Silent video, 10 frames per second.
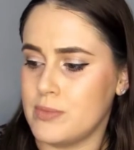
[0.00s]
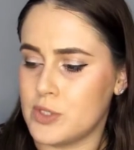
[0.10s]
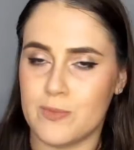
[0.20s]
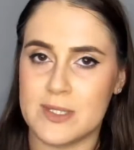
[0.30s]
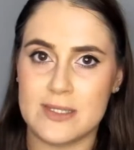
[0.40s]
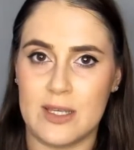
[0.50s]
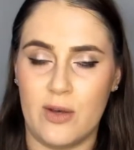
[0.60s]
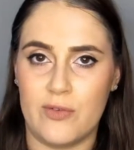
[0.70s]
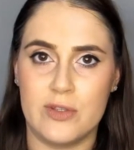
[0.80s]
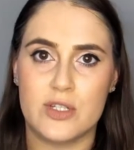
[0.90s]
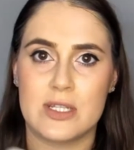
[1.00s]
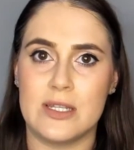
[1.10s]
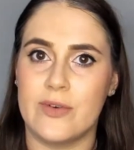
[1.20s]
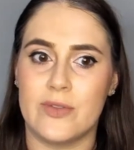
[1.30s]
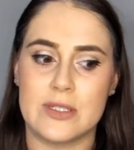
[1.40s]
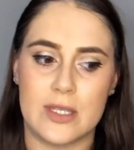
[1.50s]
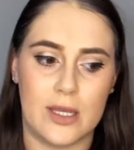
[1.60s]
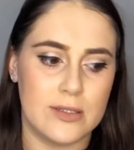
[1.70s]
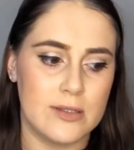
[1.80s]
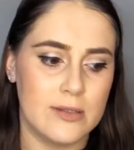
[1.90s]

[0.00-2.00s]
stops itself, and you just leave it on the side.